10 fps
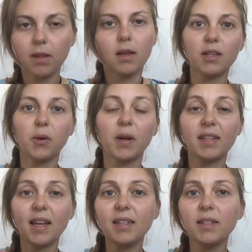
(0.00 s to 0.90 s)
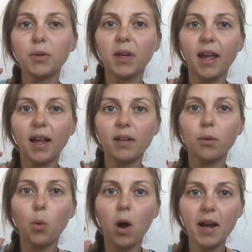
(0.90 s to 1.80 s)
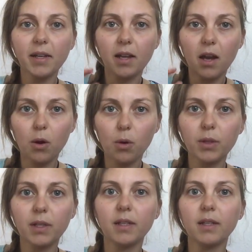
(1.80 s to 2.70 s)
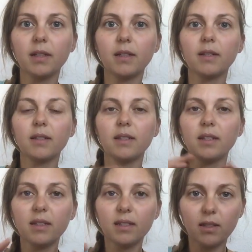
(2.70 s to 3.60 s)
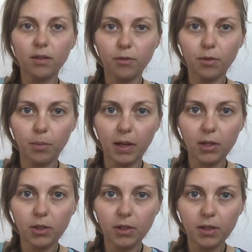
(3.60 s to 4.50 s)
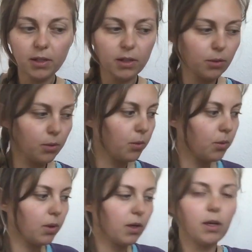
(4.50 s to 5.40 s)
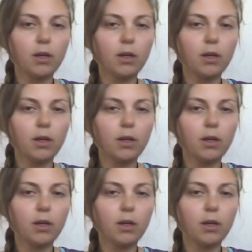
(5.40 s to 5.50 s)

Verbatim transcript: So, and then you can write down uh, this information you